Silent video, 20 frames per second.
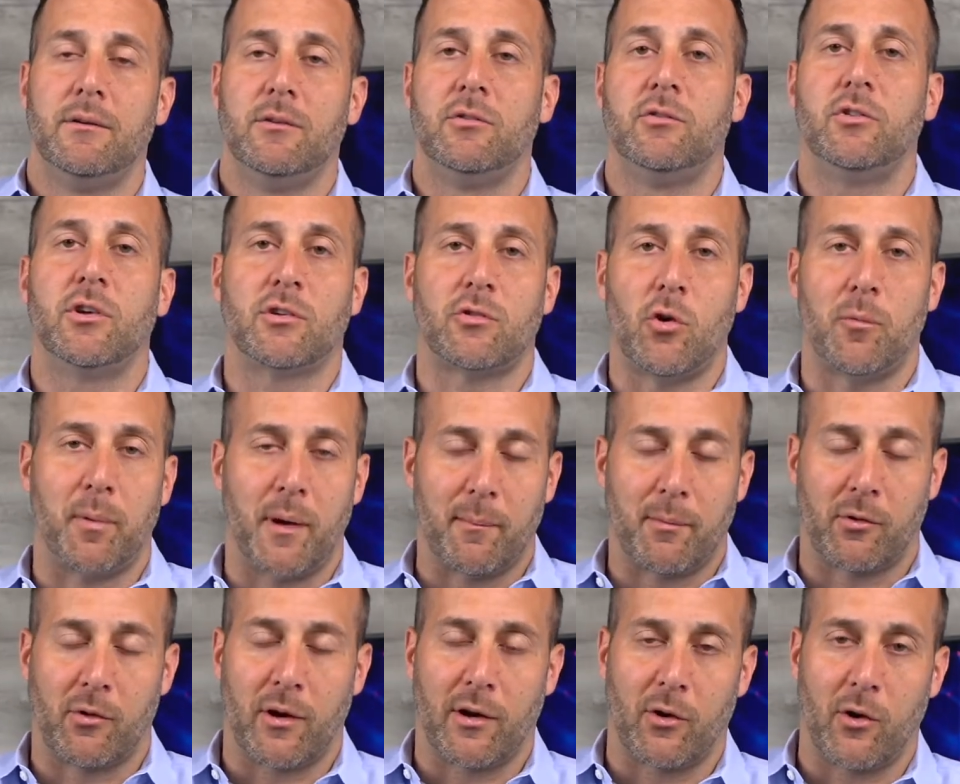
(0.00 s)
just open up a
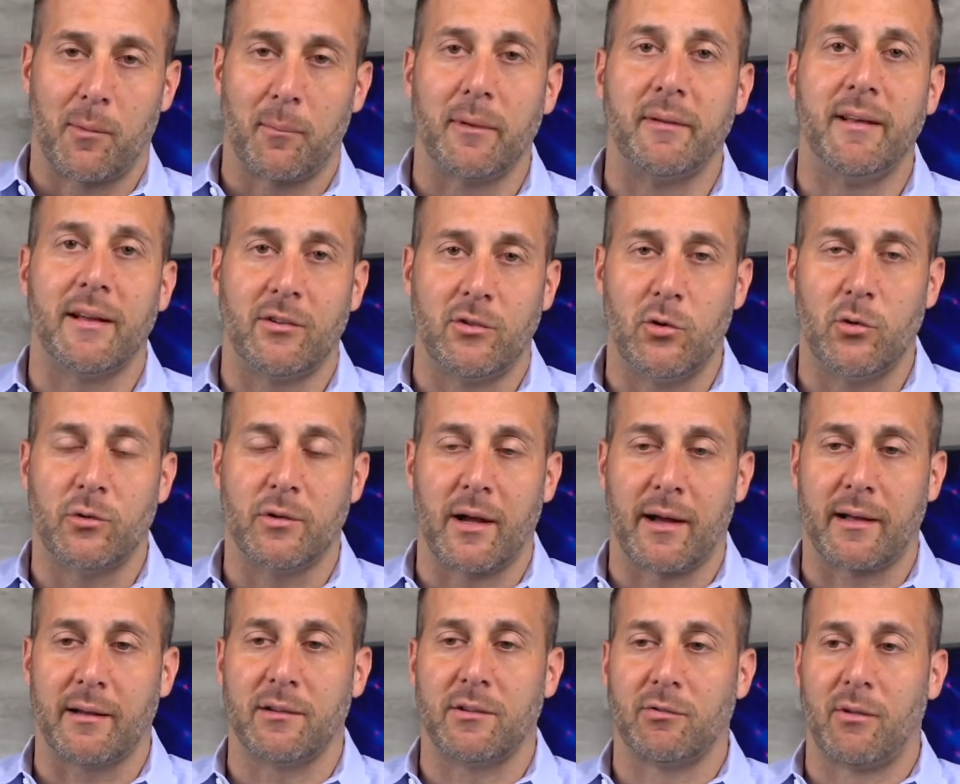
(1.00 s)
Credit Karma. It takes 2 seconds,
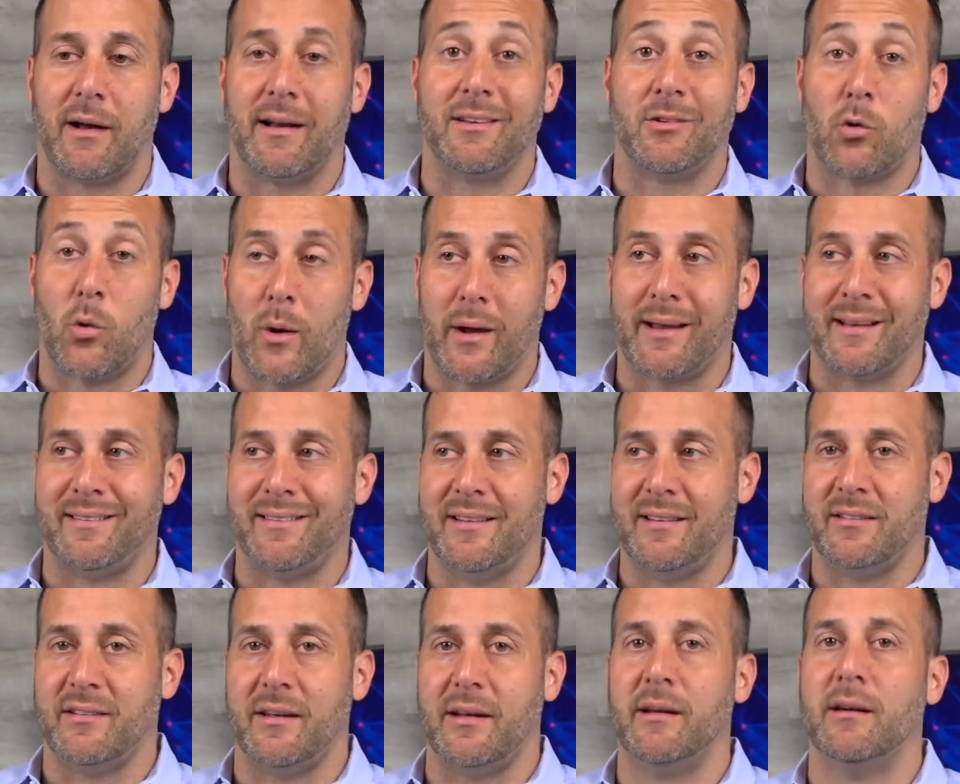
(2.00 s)
right? It's quick, it's
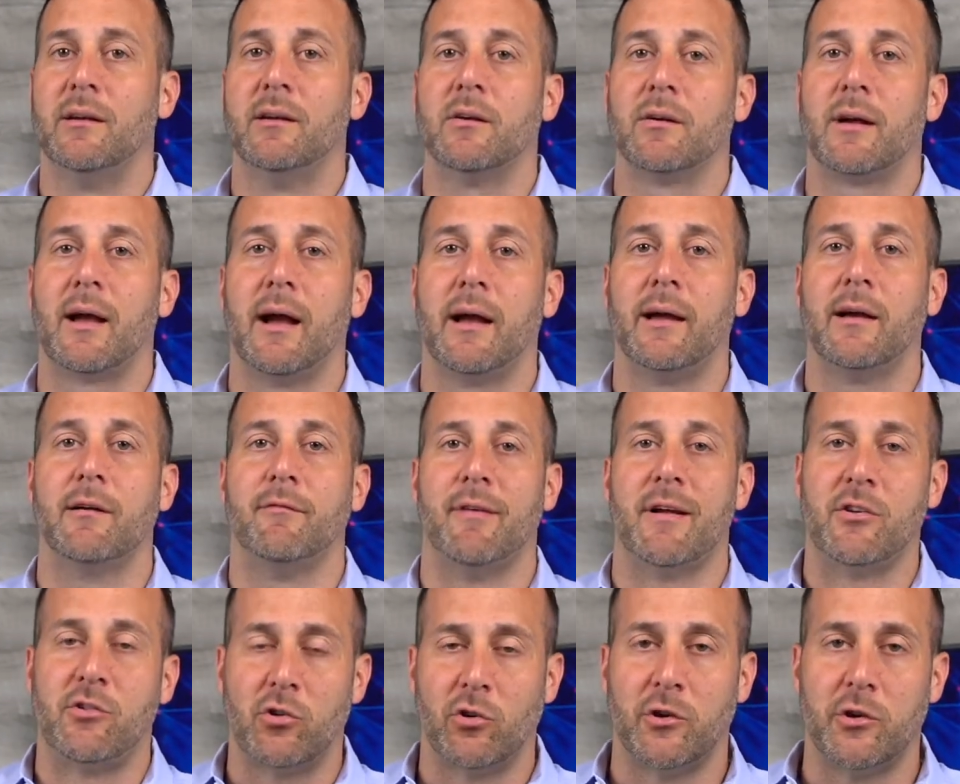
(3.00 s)
easy. Okay.
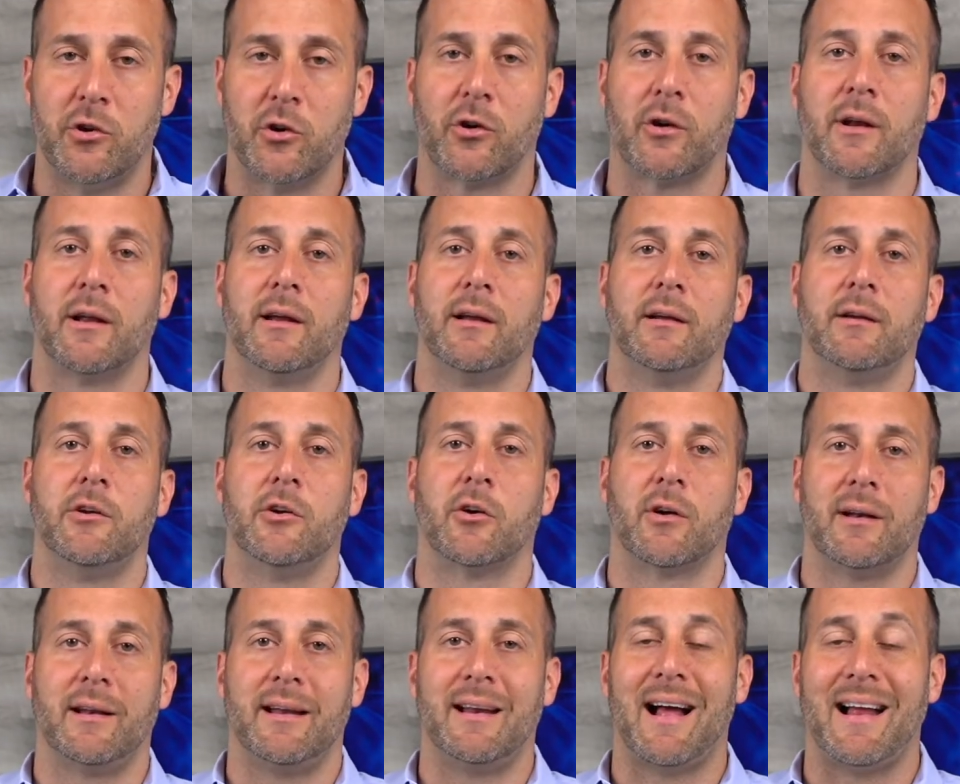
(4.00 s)
Eventually you're gonna
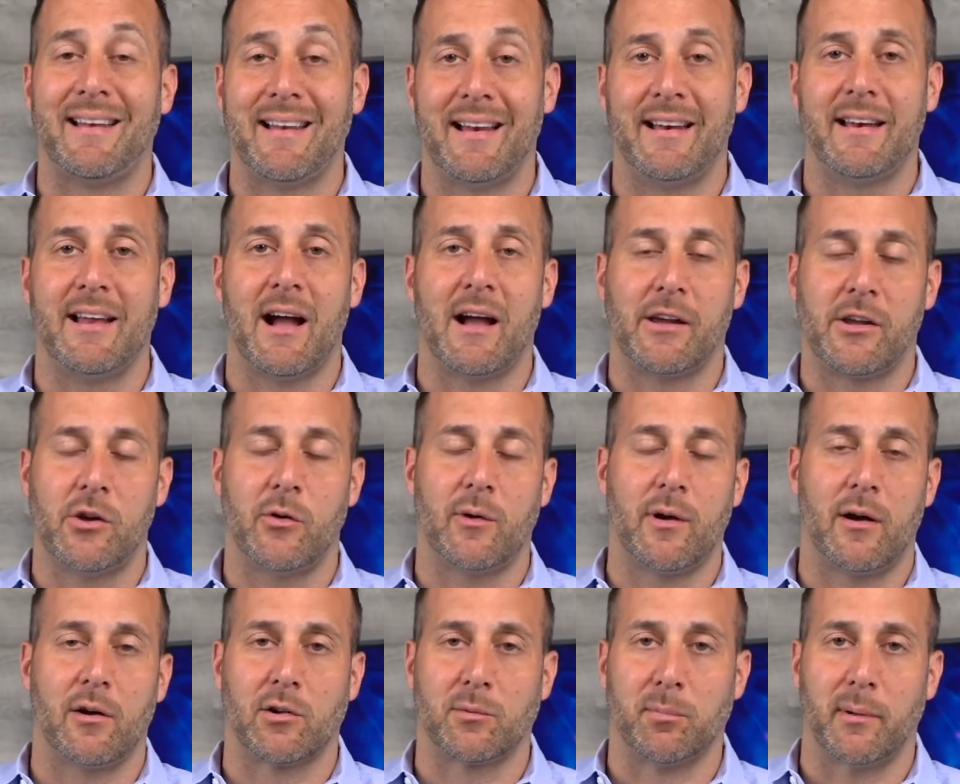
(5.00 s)
need identity IQ, and
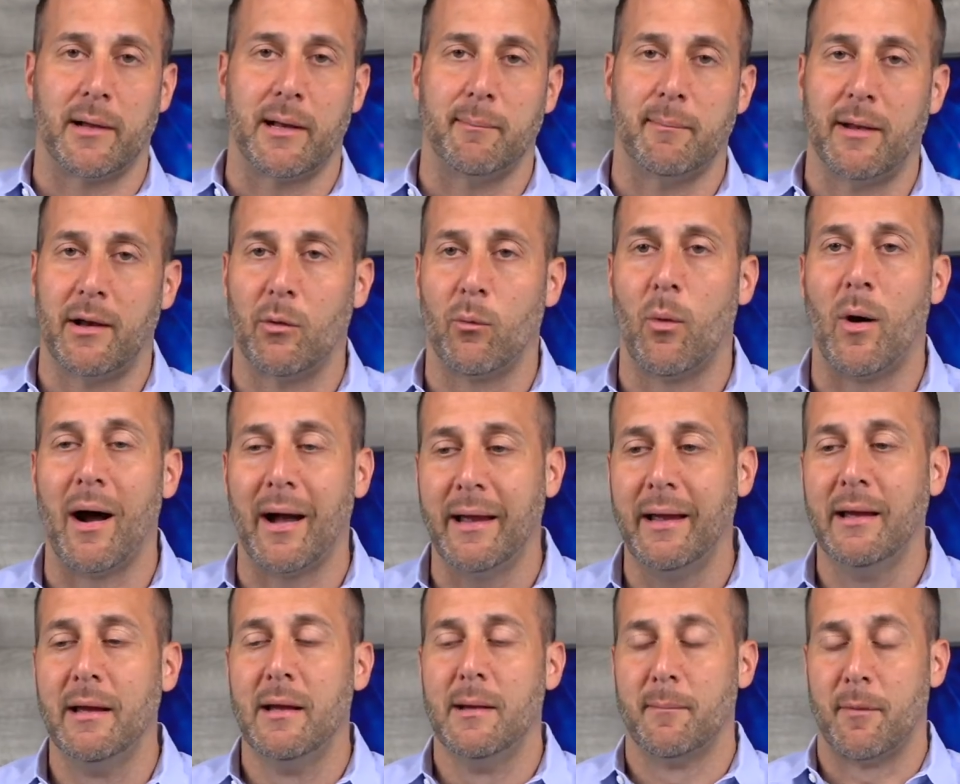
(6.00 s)
I'll explain in a minute
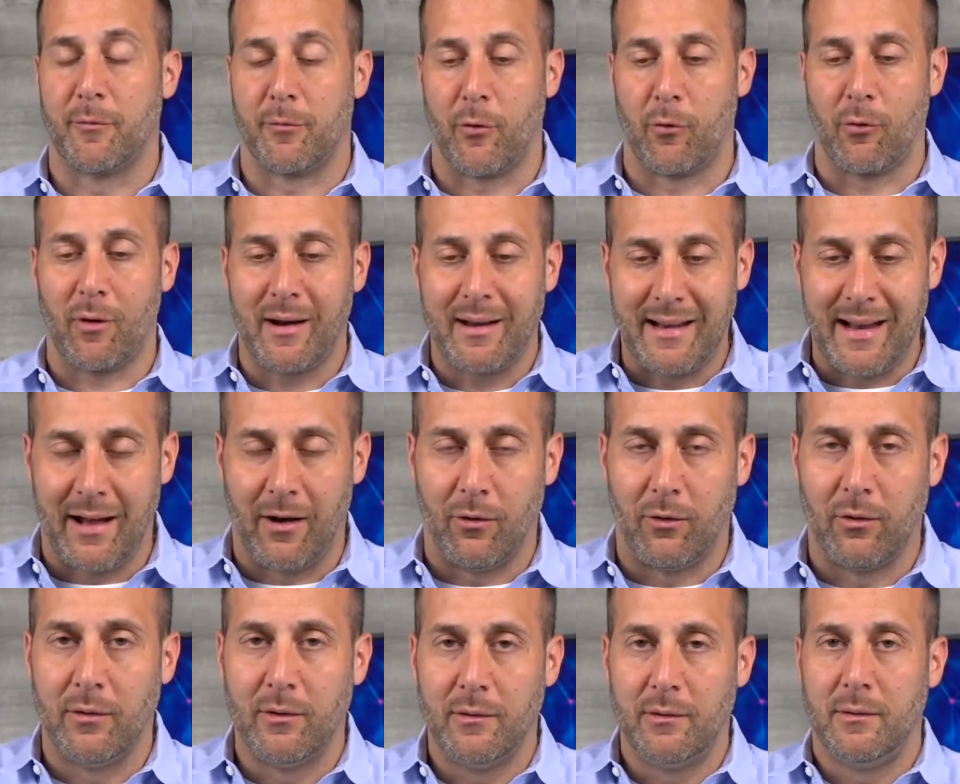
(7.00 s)
why. But for right now,
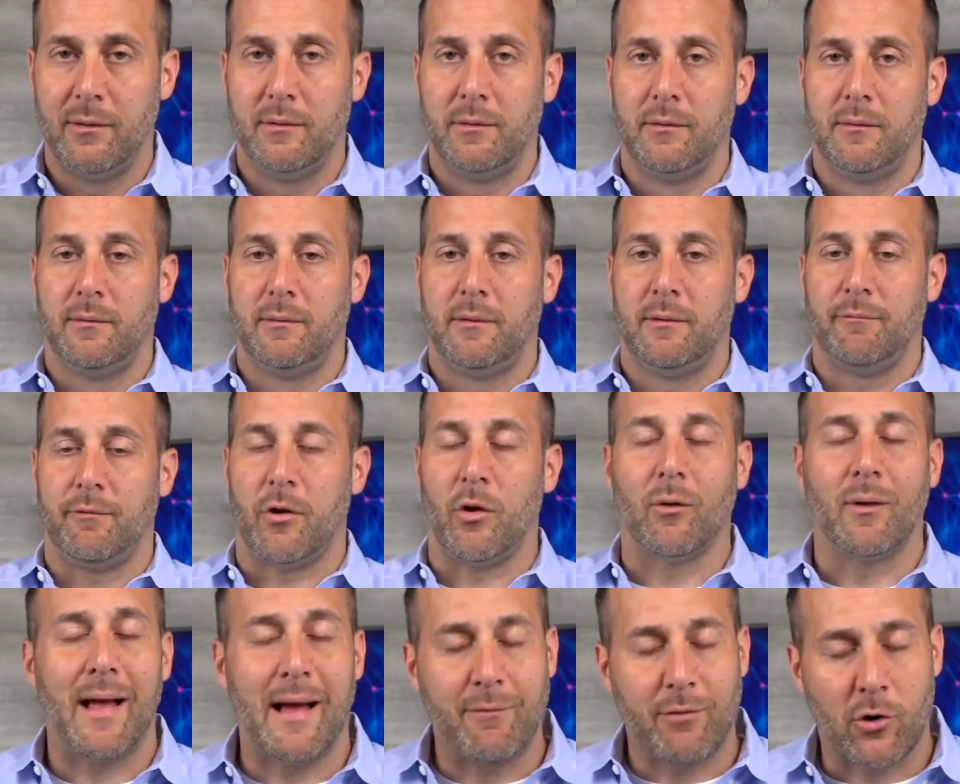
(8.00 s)
if you
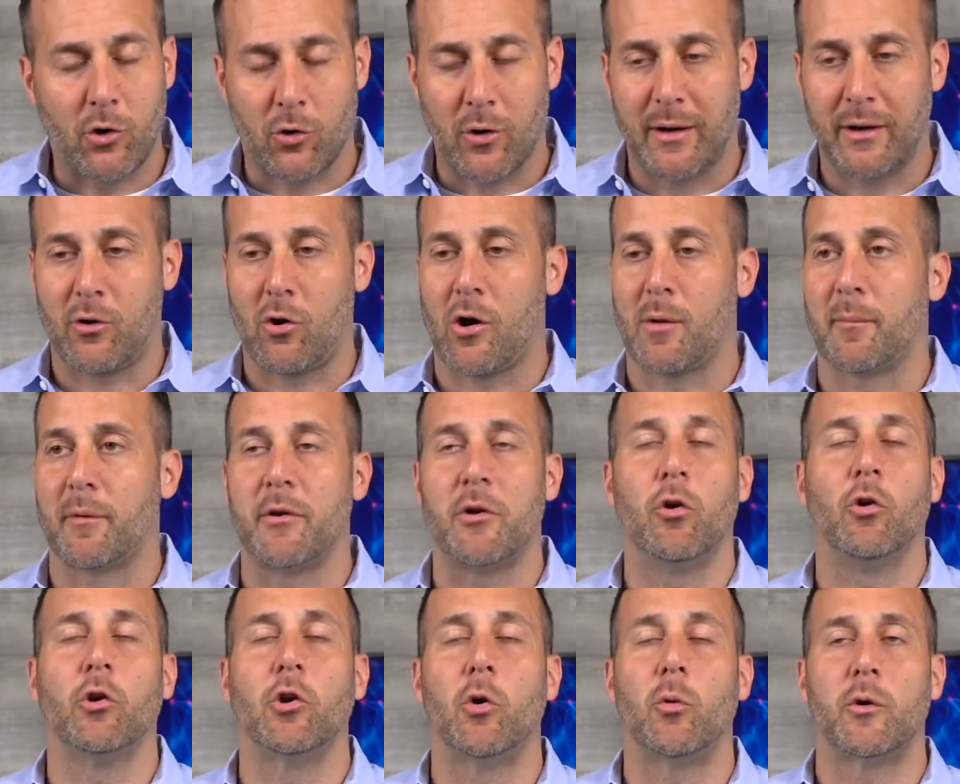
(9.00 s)
don't have a Credit Karma, you
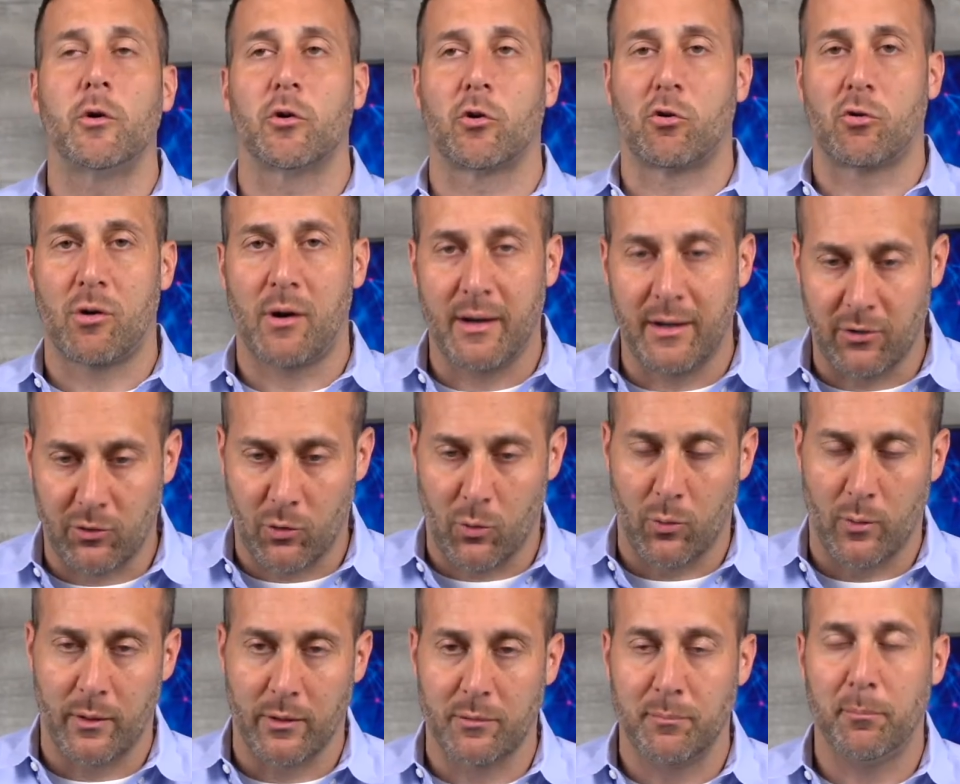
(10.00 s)
don't know what your credit
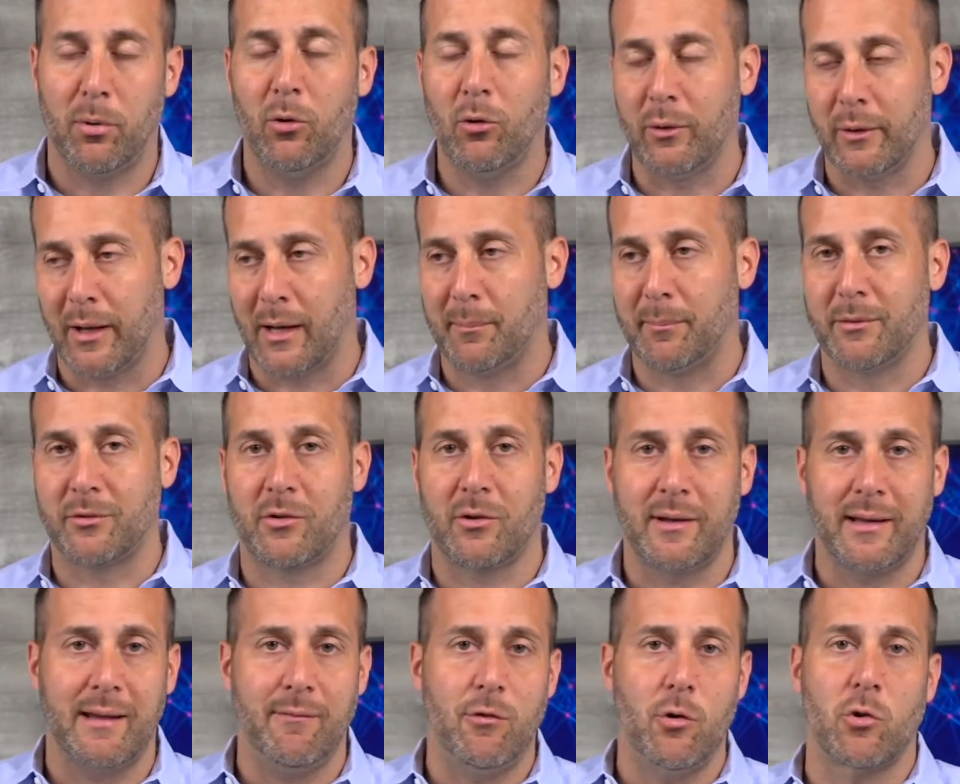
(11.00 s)
score is, pull it up. It's going to
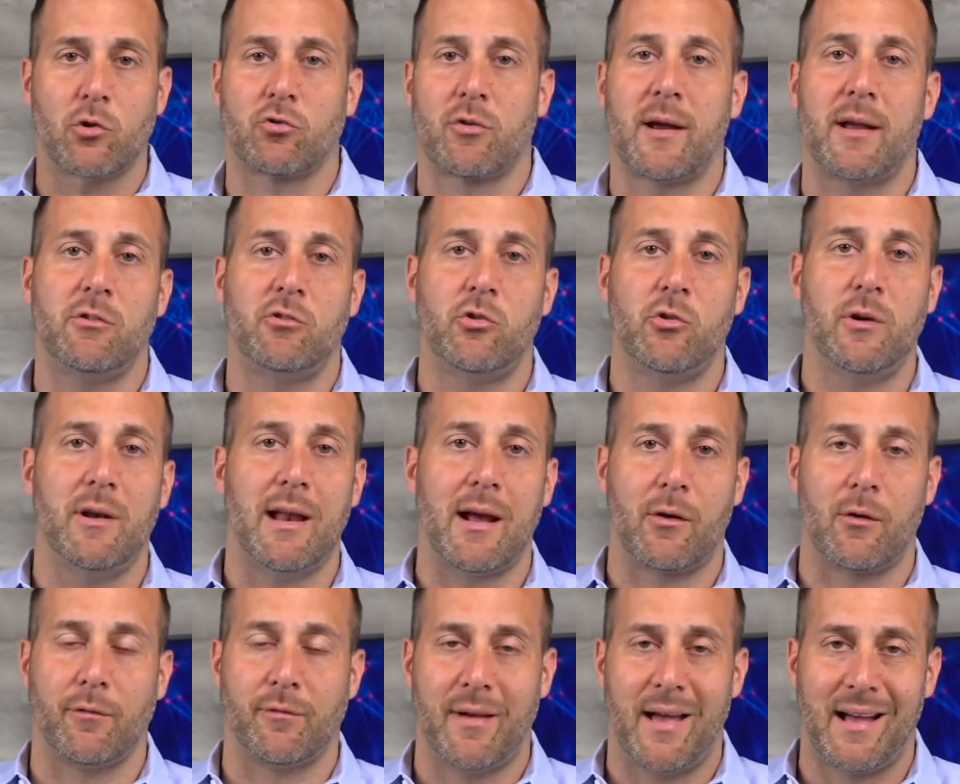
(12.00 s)
give you a TransUnion
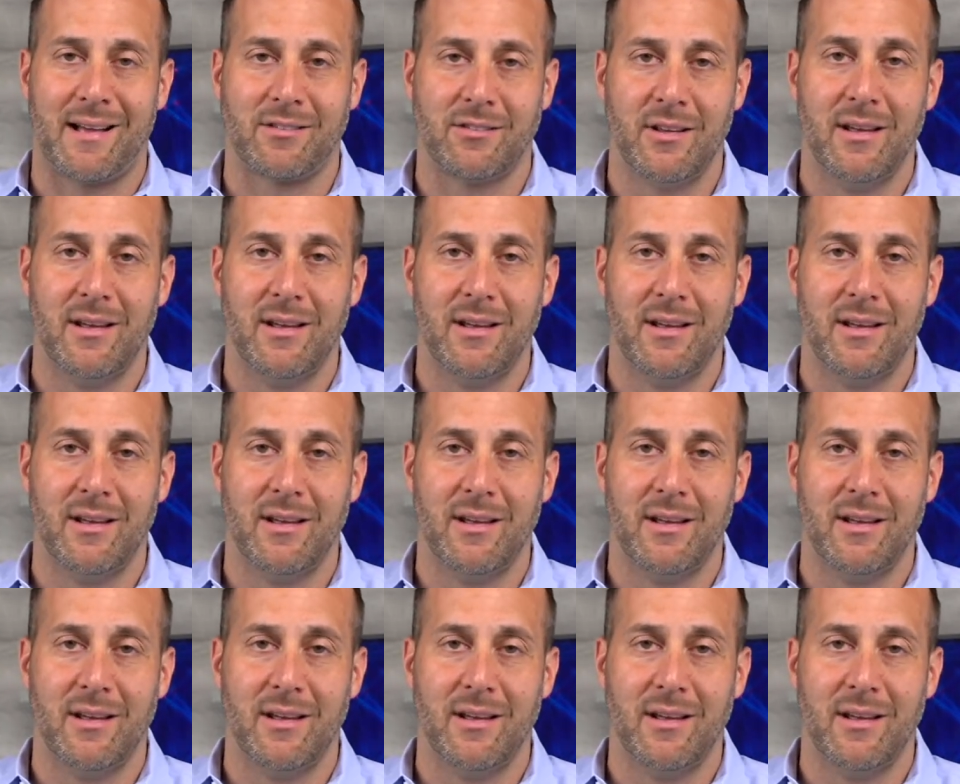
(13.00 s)
Equifax,